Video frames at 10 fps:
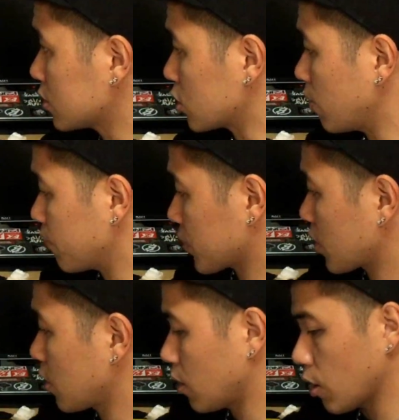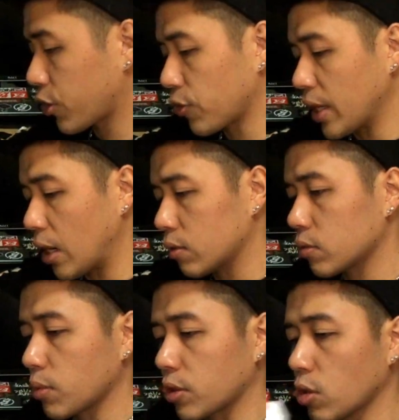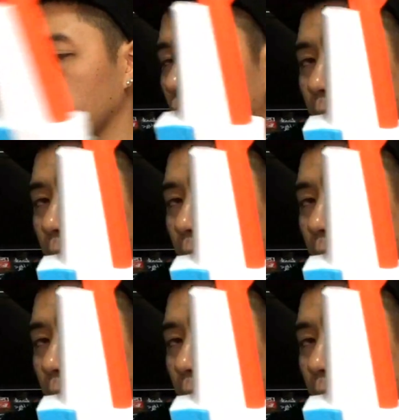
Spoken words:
So all 3 out with no